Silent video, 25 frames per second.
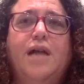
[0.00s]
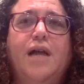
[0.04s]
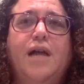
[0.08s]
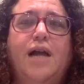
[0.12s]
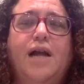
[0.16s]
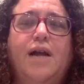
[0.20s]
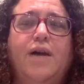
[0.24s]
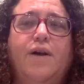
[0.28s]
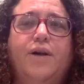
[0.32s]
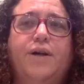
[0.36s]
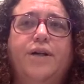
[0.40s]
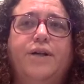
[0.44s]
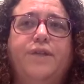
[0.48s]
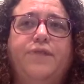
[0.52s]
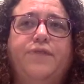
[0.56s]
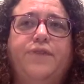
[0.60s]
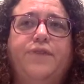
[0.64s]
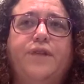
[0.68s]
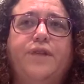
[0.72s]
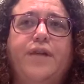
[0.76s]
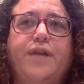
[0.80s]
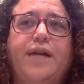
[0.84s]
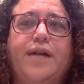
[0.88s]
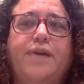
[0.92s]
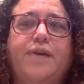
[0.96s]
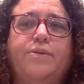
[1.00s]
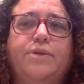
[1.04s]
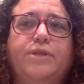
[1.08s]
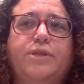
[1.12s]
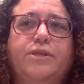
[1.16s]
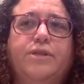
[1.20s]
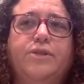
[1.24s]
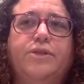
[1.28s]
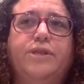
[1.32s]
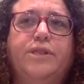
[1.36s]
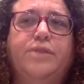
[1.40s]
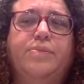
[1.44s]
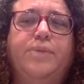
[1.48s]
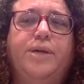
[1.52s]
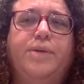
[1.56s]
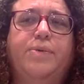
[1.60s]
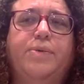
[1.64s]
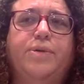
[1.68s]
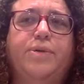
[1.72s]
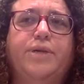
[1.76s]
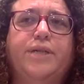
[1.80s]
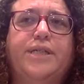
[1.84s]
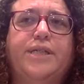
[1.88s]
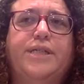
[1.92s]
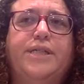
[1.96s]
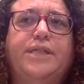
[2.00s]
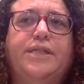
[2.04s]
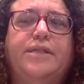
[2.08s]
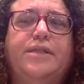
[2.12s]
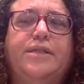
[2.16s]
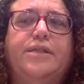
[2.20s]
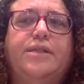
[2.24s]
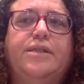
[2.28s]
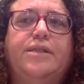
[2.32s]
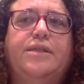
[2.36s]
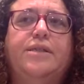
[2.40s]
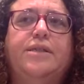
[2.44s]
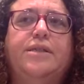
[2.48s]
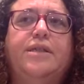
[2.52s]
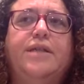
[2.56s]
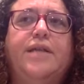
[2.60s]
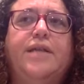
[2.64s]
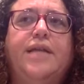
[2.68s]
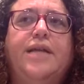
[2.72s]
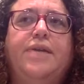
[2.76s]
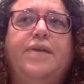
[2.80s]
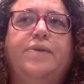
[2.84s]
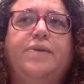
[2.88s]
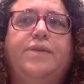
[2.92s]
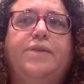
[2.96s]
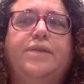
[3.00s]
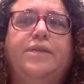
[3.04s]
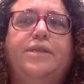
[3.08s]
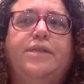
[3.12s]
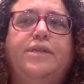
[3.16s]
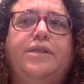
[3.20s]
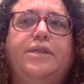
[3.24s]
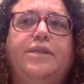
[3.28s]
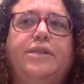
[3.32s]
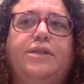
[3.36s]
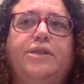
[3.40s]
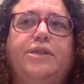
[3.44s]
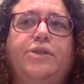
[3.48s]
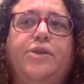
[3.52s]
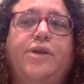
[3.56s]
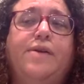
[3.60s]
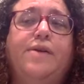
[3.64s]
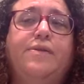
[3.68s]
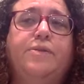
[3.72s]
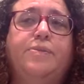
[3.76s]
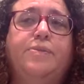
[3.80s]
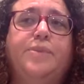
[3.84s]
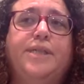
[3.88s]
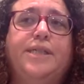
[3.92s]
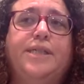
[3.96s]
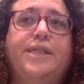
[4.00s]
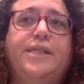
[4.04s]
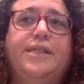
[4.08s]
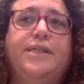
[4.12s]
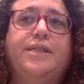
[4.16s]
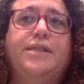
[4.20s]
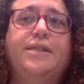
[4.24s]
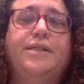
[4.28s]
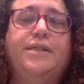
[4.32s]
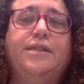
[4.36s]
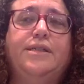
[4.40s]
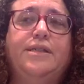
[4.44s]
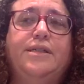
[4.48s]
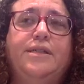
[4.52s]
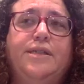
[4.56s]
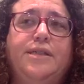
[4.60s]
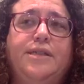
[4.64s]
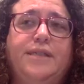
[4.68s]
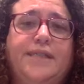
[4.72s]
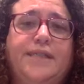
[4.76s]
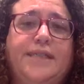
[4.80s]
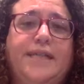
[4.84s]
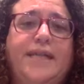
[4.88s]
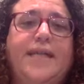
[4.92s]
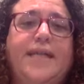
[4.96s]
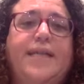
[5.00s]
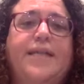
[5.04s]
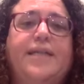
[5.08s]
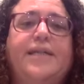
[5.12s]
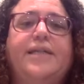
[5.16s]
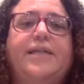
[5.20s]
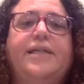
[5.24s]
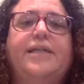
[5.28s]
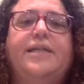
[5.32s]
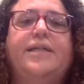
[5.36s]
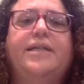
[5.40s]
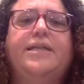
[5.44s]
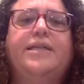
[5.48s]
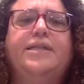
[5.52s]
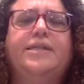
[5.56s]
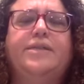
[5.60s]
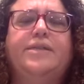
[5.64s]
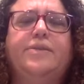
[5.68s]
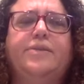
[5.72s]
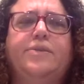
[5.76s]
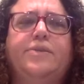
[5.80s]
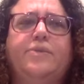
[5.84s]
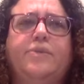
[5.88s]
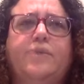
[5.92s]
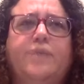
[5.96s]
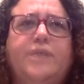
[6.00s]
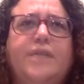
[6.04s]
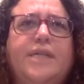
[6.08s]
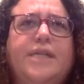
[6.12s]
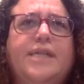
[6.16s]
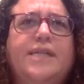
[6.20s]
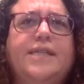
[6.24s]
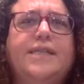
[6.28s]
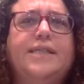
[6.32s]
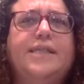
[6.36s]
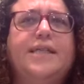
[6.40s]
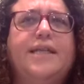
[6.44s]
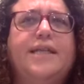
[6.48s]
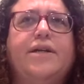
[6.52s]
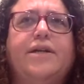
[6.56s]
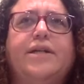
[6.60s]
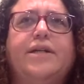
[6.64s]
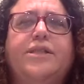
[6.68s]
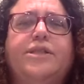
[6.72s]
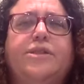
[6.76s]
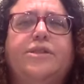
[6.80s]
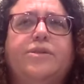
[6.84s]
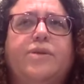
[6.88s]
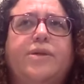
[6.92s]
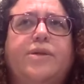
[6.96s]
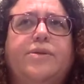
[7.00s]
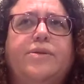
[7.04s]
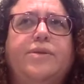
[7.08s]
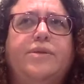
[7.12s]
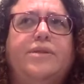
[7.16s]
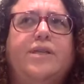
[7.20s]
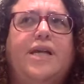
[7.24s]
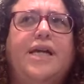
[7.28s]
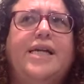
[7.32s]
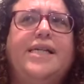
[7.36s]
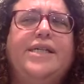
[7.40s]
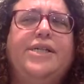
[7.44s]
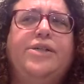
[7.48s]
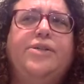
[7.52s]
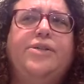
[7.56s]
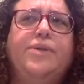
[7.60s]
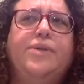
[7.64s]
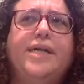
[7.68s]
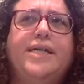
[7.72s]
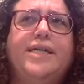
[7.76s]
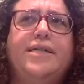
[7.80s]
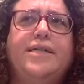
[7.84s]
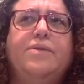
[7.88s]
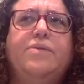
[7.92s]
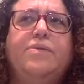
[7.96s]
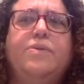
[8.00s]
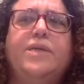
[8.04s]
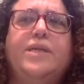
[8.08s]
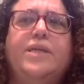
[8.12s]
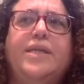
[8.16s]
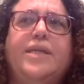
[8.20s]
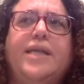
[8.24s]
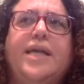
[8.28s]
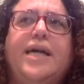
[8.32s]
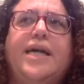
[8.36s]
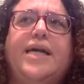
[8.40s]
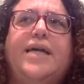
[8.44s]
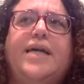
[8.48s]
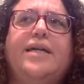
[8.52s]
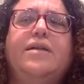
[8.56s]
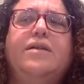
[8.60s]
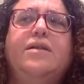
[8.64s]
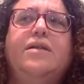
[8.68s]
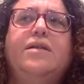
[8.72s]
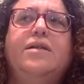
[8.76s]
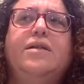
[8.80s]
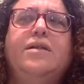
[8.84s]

I already felt like I was losing memories, and it was, you have to be sedated, and it was kind of scary. So I knew I didn't want that.